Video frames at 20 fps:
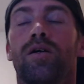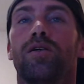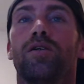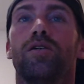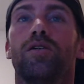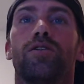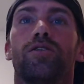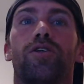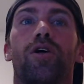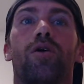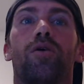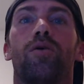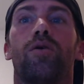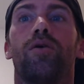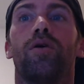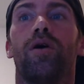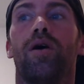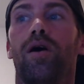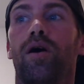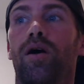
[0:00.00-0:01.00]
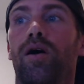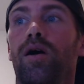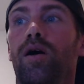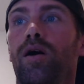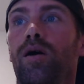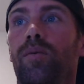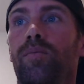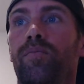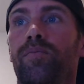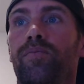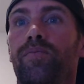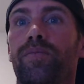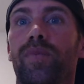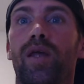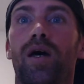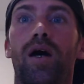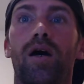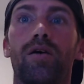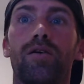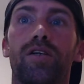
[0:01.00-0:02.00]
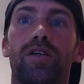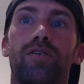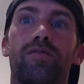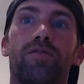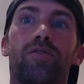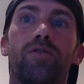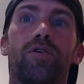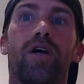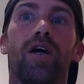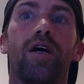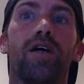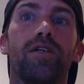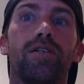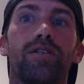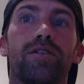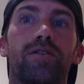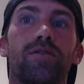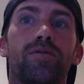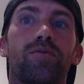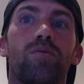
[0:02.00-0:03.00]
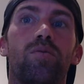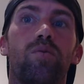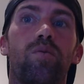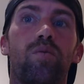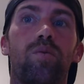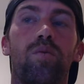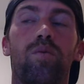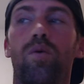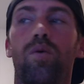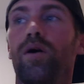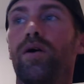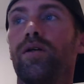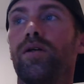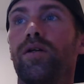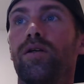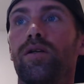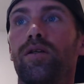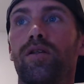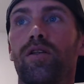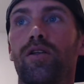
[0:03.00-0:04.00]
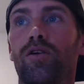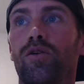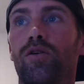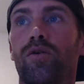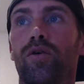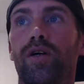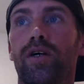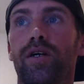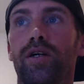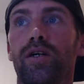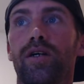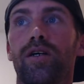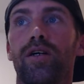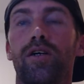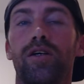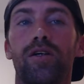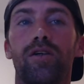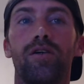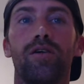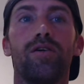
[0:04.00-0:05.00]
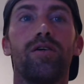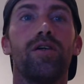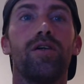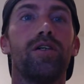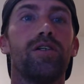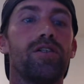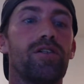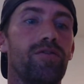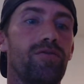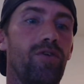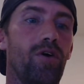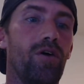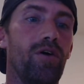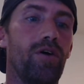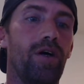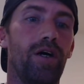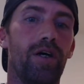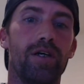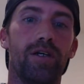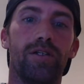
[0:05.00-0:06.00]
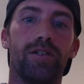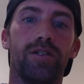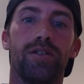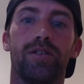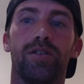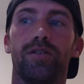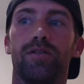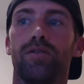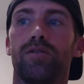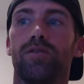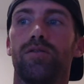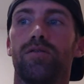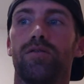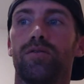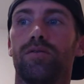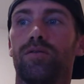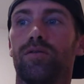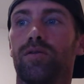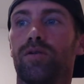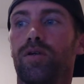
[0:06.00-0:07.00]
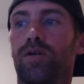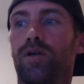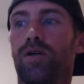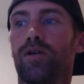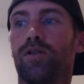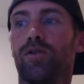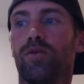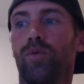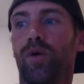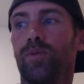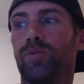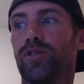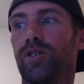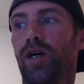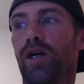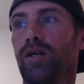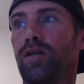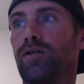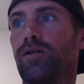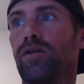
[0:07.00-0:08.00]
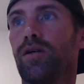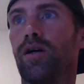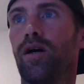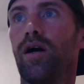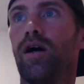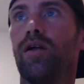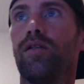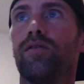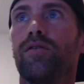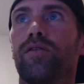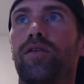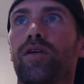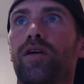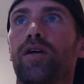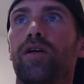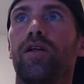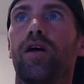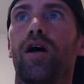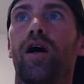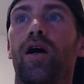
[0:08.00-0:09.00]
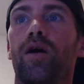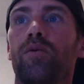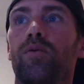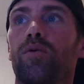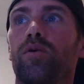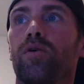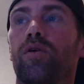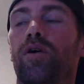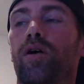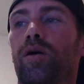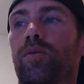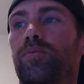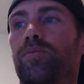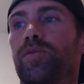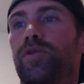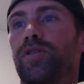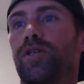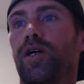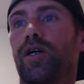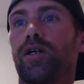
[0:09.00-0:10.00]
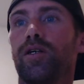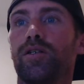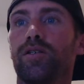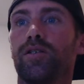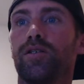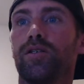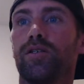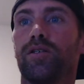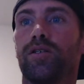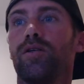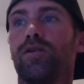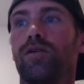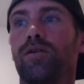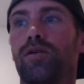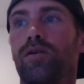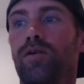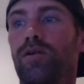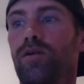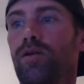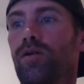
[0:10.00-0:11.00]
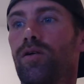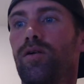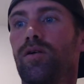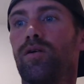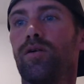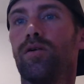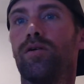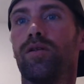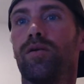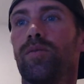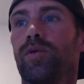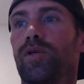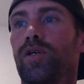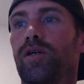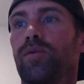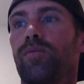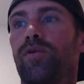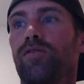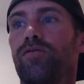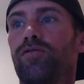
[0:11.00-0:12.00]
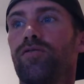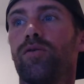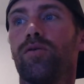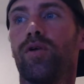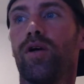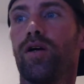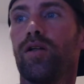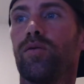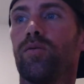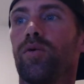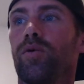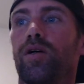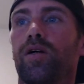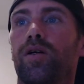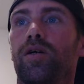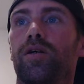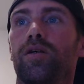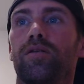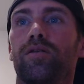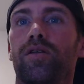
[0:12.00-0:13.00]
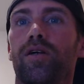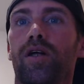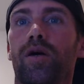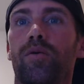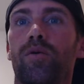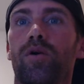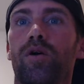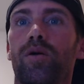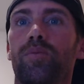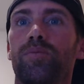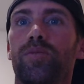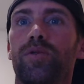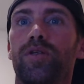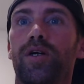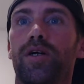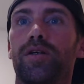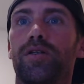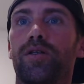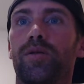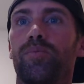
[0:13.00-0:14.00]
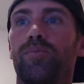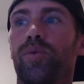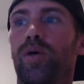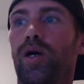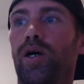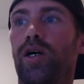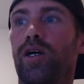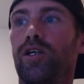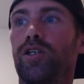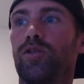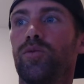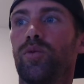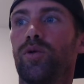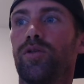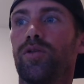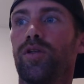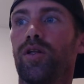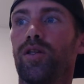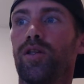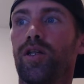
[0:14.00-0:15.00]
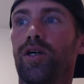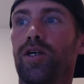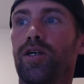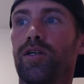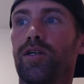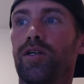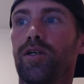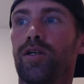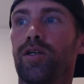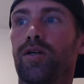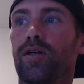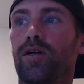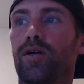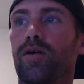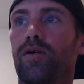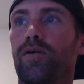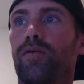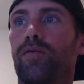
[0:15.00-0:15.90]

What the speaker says: So I'll give you guys one little hint here as far as the website, and then I will update. Let me get my phone out of the way. Then I will update the page with the link.